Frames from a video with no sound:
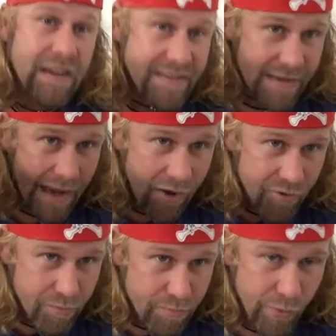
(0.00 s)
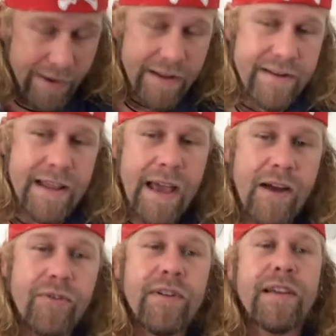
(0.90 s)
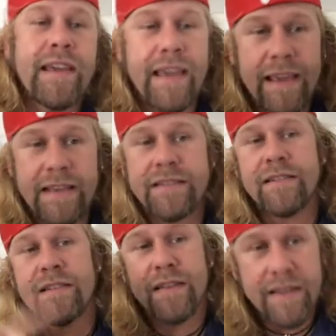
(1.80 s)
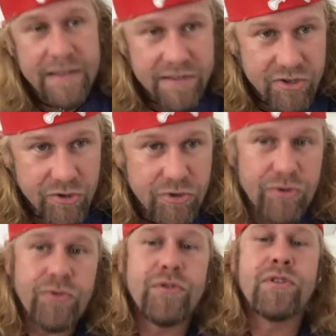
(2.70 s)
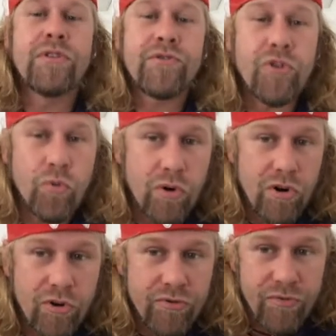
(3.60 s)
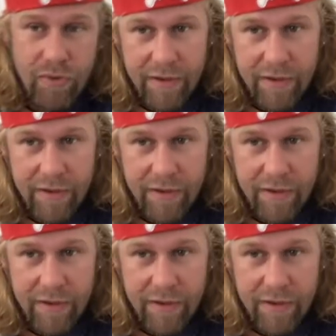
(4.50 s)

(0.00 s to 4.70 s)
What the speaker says: south pointing down, east is to the world,